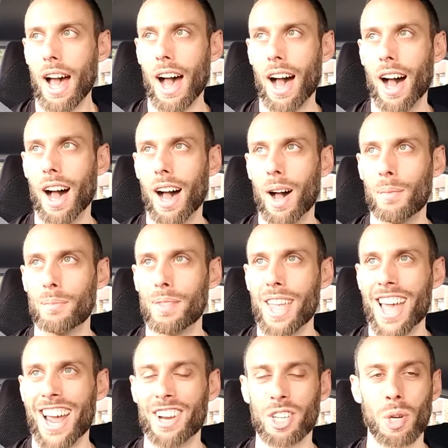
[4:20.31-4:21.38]
And
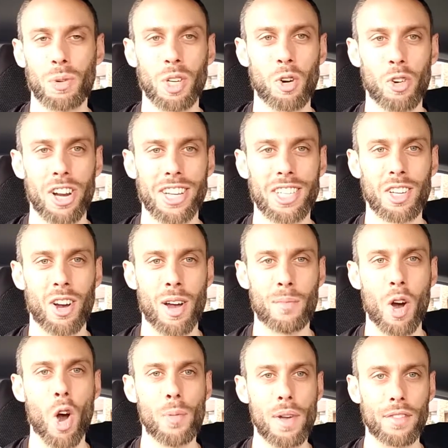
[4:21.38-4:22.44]
until we talk next time, I
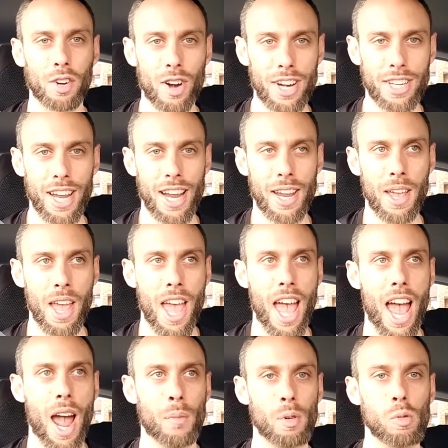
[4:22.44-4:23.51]
hope you have a great day,
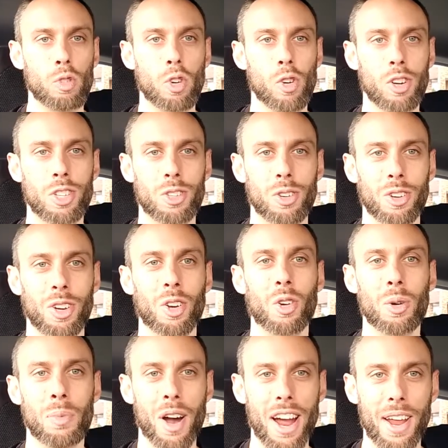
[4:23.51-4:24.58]
and we will talk soon.
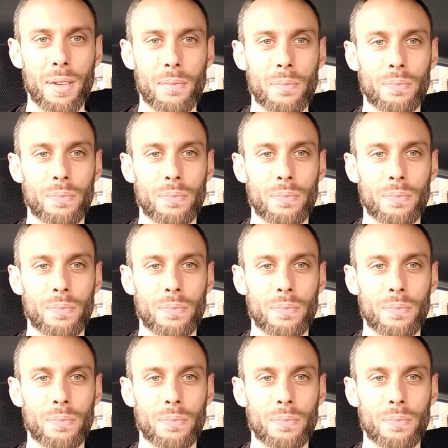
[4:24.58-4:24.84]
Goodbye.